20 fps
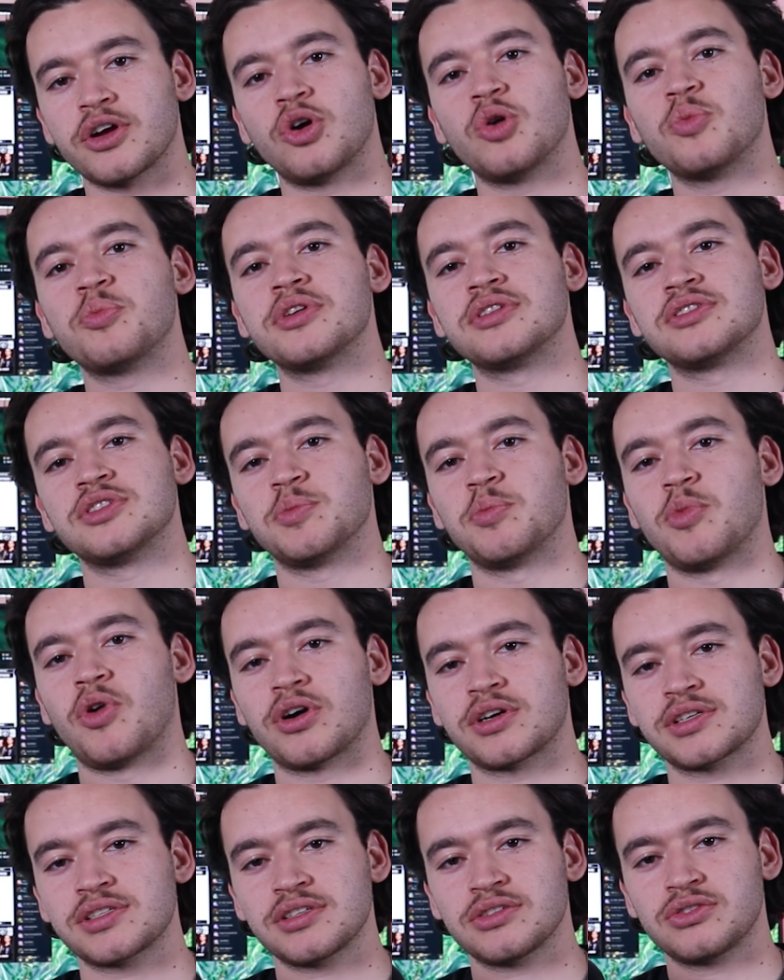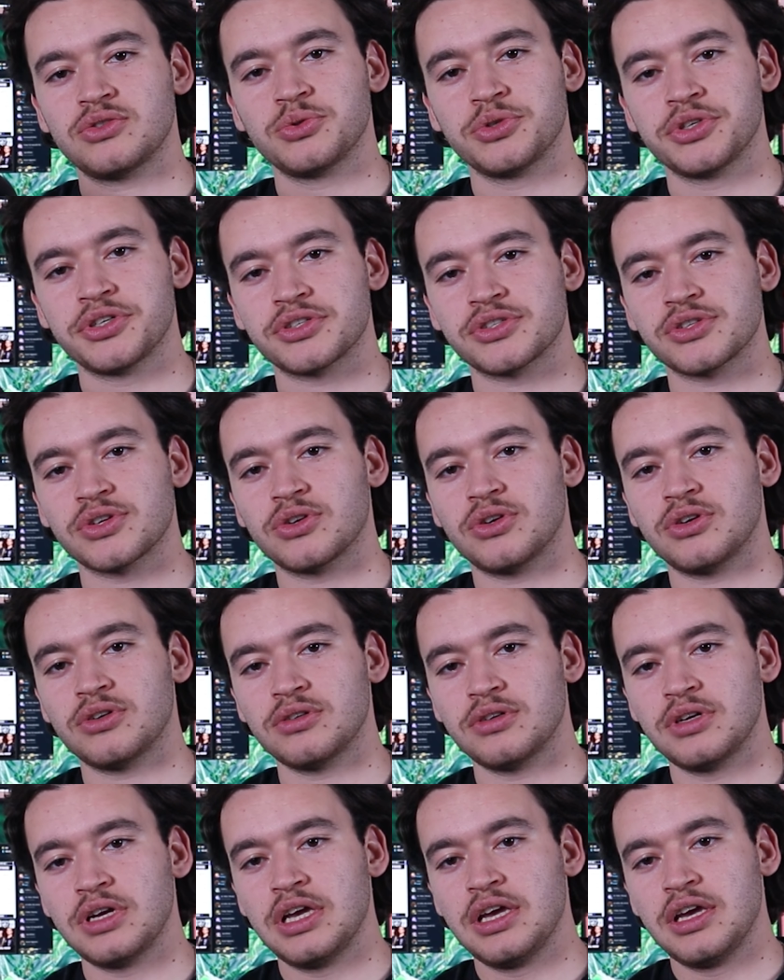opened the box 2 years ago.